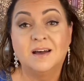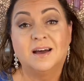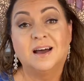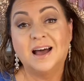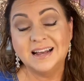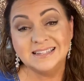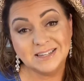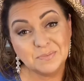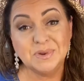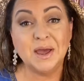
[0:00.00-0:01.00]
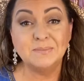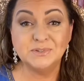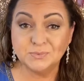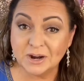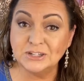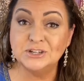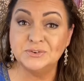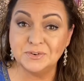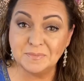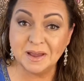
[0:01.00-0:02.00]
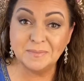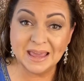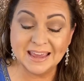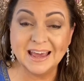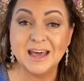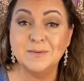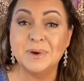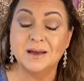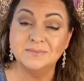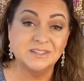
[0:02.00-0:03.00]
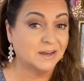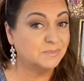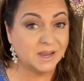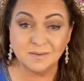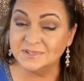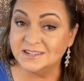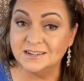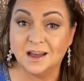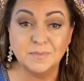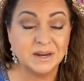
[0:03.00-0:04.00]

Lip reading: I sometimes rush through my makeup. Sometimes I'm in